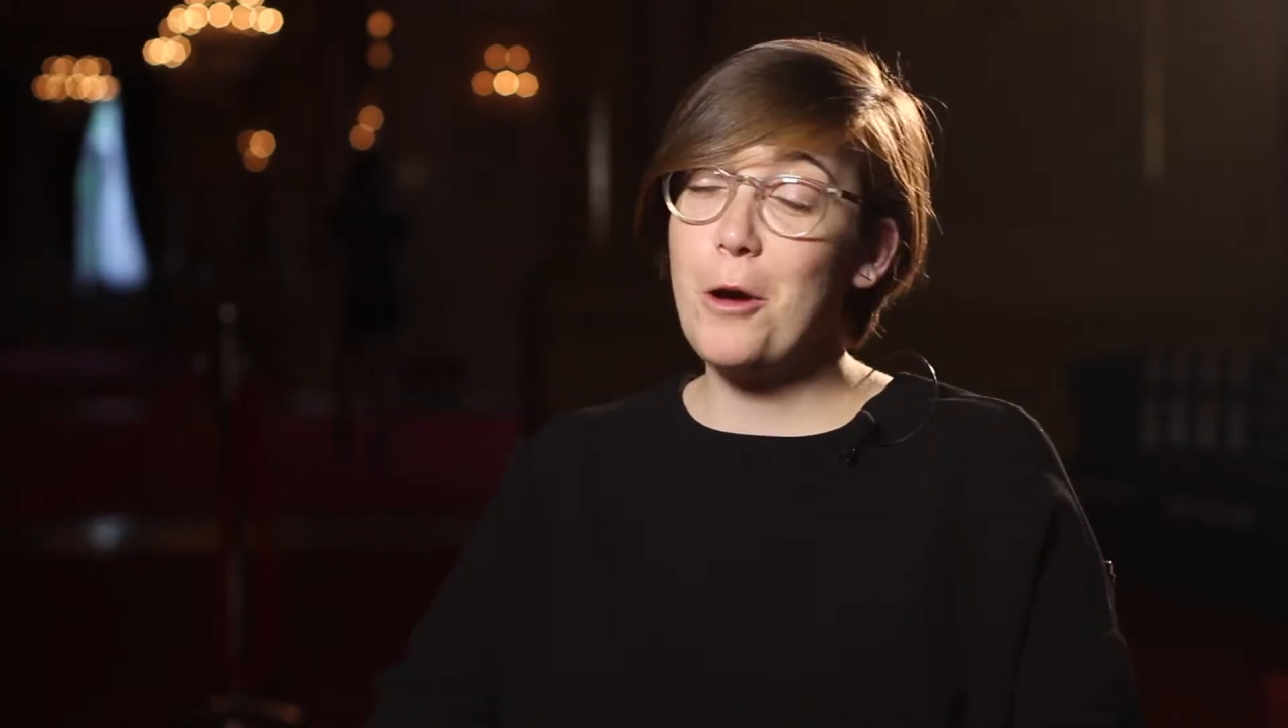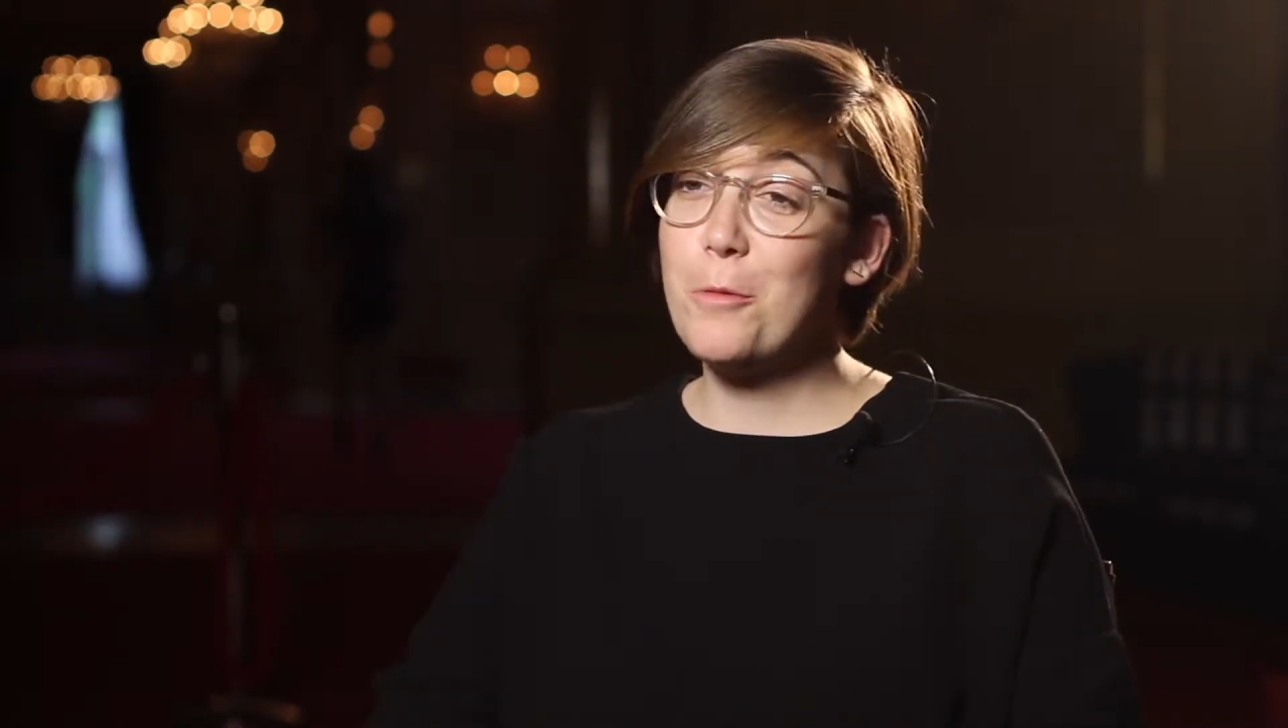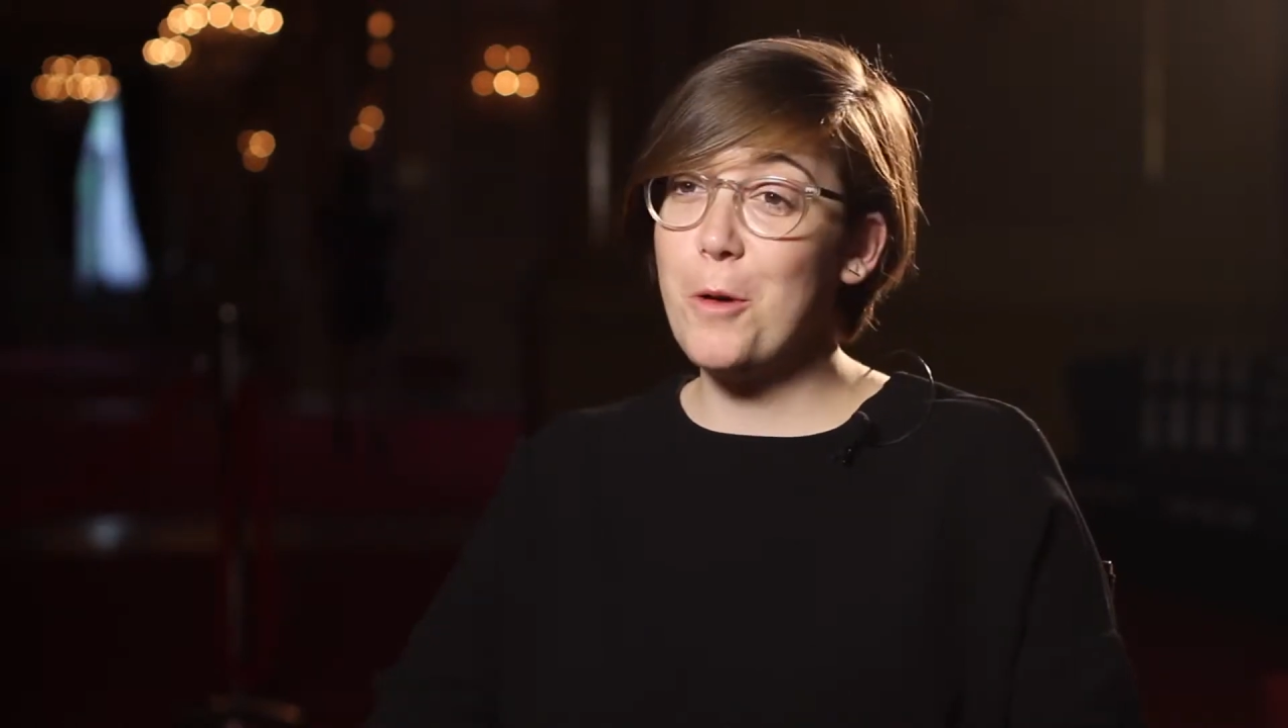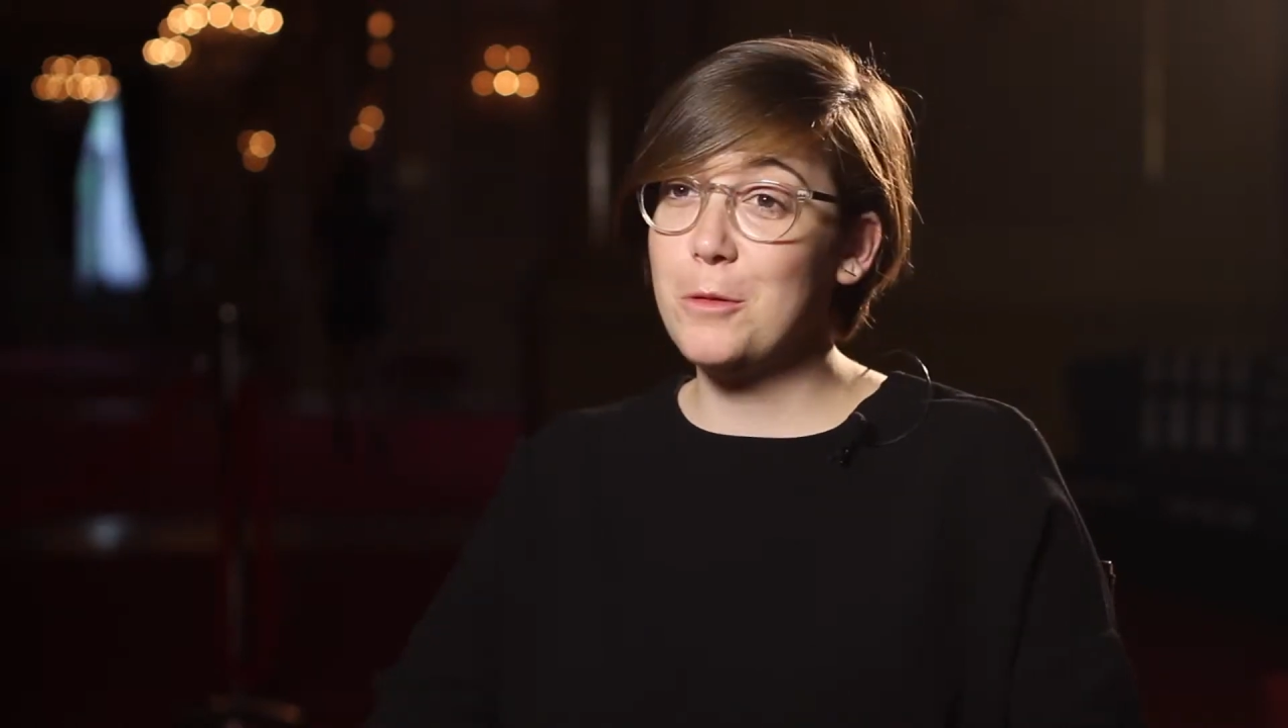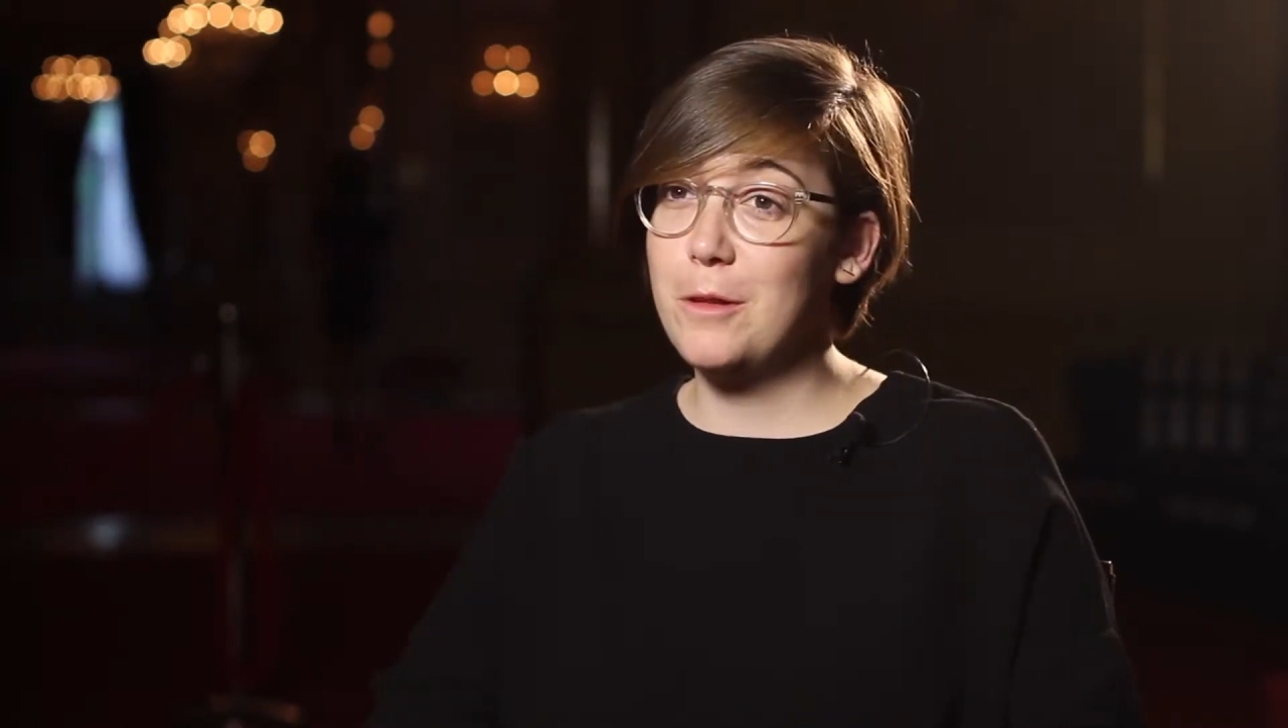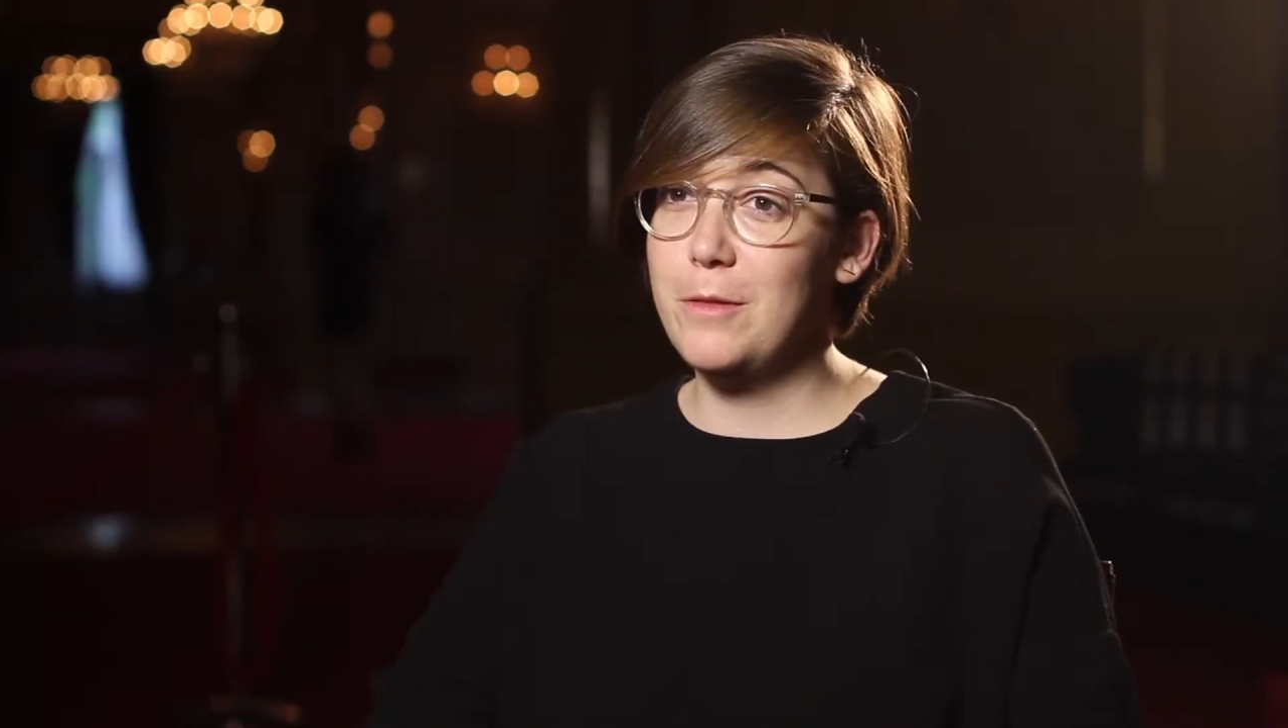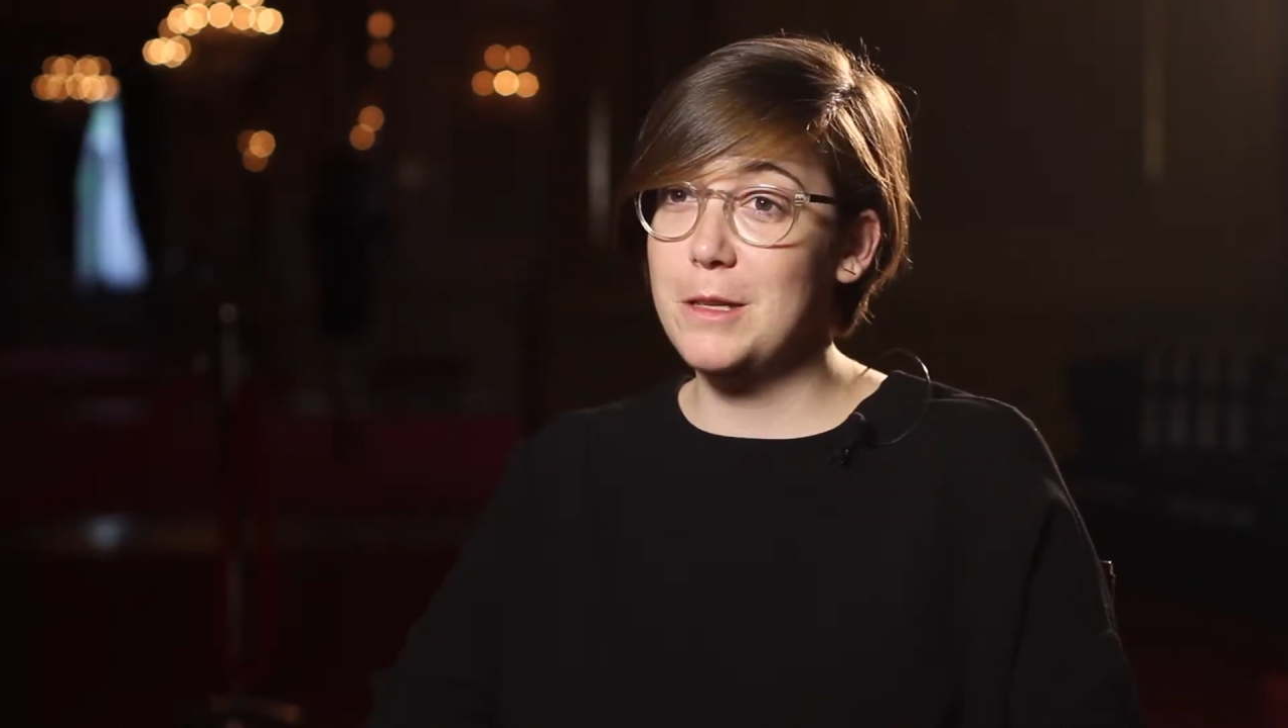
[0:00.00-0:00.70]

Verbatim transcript: co-wrote The